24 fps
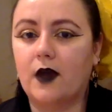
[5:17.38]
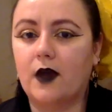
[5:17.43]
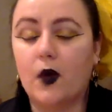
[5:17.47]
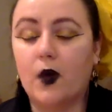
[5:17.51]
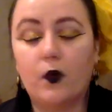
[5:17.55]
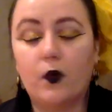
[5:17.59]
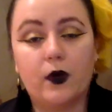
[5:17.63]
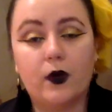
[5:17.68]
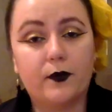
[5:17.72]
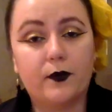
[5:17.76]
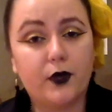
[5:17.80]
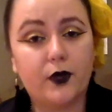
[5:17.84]

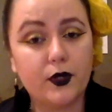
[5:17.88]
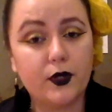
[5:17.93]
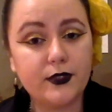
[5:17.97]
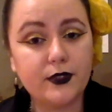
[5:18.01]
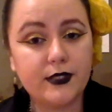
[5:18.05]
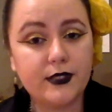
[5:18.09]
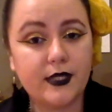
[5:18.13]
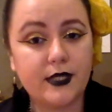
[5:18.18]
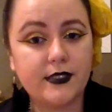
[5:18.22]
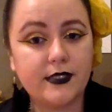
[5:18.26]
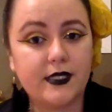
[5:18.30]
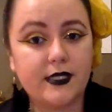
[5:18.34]
What
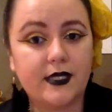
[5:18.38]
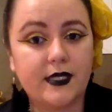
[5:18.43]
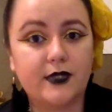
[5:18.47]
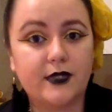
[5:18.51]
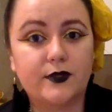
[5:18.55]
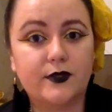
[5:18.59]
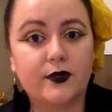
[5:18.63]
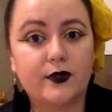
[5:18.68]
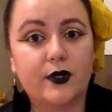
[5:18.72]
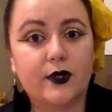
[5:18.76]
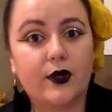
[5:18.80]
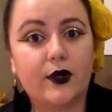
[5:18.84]
processing is
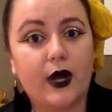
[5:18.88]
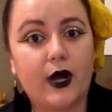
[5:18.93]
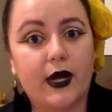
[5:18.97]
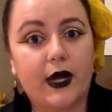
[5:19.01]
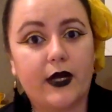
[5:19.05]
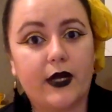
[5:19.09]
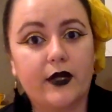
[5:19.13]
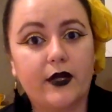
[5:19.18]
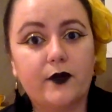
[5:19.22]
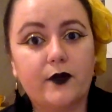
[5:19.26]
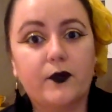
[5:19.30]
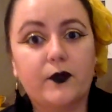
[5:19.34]

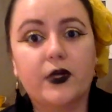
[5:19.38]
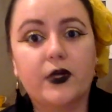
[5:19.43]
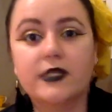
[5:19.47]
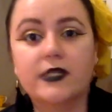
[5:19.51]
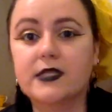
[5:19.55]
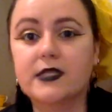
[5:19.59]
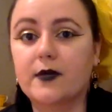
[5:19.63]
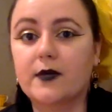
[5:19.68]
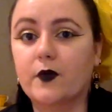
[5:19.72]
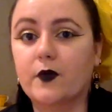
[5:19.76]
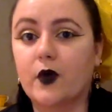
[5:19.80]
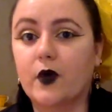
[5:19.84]
required brings
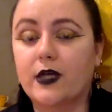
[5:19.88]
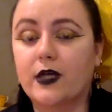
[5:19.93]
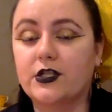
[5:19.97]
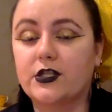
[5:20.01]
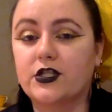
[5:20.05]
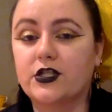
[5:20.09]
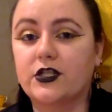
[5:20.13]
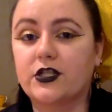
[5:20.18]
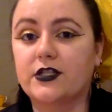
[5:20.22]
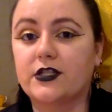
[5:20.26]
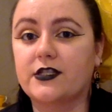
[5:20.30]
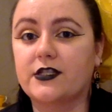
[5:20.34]
up
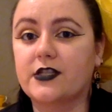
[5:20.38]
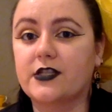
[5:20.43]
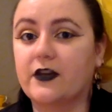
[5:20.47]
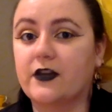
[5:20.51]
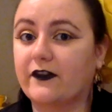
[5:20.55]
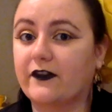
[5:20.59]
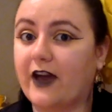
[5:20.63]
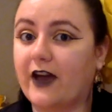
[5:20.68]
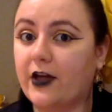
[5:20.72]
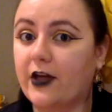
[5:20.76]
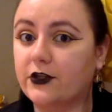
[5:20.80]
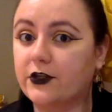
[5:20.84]
questions of
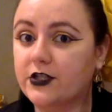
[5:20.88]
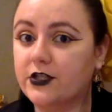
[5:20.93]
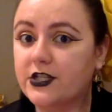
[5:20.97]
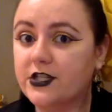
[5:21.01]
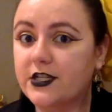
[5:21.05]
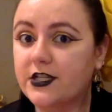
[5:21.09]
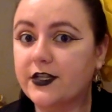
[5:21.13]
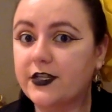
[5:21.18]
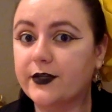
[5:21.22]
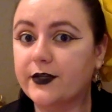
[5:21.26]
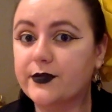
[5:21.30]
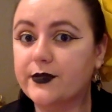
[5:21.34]
energy
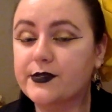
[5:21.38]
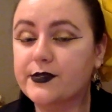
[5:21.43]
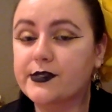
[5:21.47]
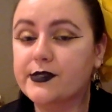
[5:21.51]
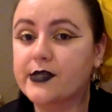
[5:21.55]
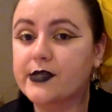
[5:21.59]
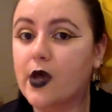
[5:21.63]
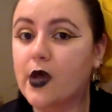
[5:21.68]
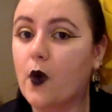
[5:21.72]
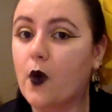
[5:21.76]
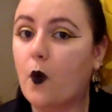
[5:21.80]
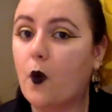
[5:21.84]
use,
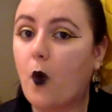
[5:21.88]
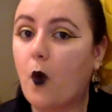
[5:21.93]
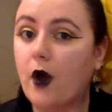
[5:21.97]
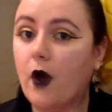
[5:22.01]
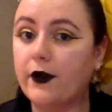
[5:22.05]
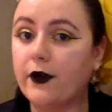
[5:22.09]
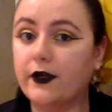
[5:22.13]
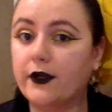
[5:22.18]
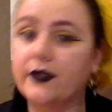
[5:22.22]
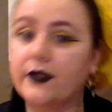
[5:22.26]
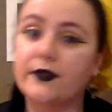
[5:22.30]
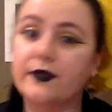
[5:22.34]
water
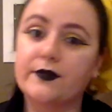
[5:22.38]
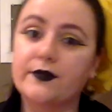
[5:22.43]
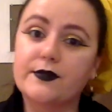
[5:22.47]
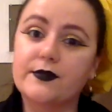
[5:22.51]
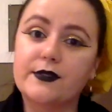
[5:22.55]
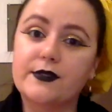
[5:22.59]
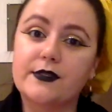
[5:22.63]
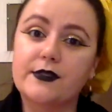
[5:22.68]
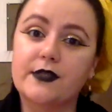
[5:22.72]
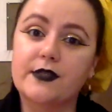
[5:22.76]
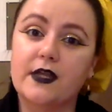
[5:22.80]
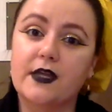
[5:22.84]

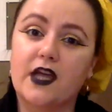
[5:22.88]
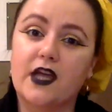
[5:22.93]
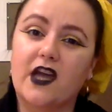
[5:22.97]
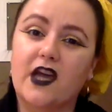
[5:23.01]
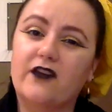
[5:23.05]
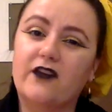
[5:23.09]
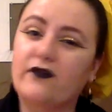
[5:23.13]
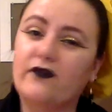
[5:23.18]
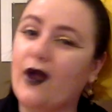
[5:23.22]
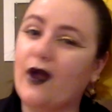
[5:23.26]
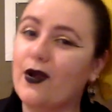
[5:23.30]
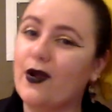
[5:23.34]
use,
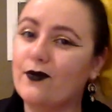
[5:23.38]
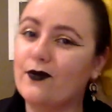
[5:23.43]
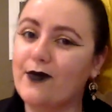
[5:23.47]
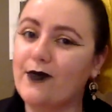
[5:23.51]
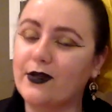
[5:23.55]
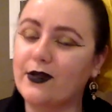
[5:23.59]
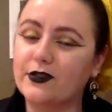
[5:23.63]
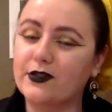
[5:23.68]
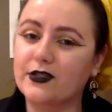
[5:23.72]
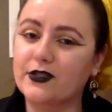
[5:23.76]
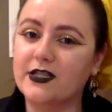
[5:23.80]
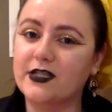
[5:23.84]

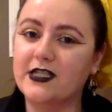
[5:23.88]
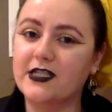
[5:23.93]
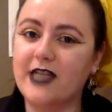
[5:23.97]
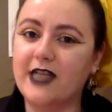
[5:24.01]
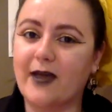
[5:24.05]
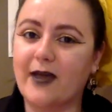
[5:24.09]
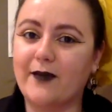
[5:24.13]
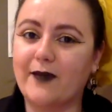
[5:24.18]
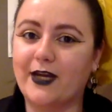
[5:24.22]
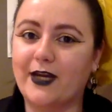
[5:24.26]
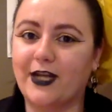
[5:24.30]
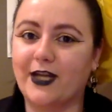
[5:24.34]
environmental
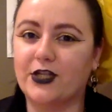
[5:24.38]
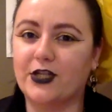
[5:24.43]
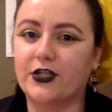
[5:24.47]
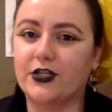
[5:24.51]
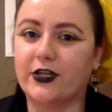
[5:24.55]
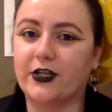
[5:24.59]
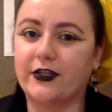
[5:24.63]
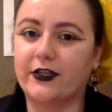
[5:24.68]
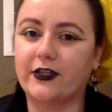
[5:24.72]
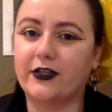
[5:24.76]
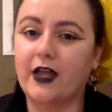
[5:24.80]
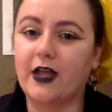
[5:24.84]

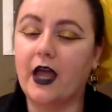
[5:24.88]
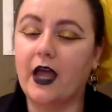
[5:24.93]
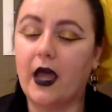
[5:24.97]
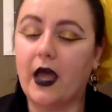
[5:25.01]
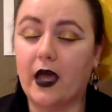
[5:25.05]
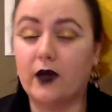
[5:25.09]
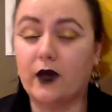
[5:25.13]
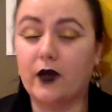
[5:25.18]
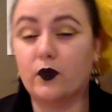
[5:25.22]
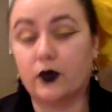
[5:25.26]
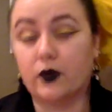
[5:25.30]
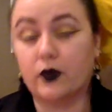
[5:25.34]
contamination,
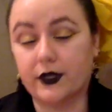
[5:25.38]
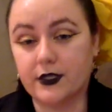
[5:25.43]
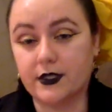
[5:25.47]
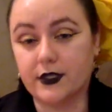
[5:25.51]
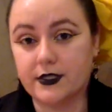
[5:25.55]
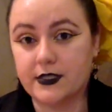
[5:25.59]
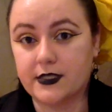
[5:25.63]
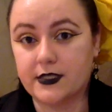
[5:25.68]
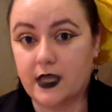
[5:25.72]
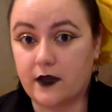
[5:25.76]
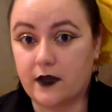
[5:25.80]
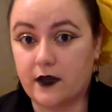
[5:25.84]
and worker
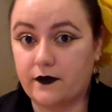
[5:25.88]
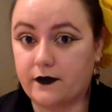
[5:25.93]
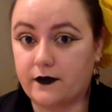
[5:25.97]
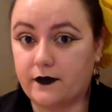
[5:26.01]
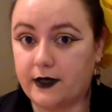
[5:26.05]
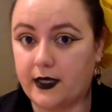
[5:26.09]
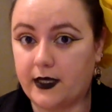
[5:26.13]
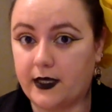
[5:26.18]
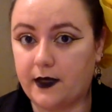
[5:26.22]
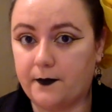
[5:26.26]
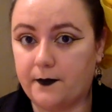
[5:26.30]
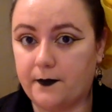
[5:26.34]

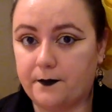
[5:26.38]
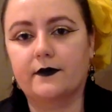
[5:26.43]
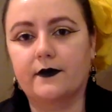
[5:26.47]
safety.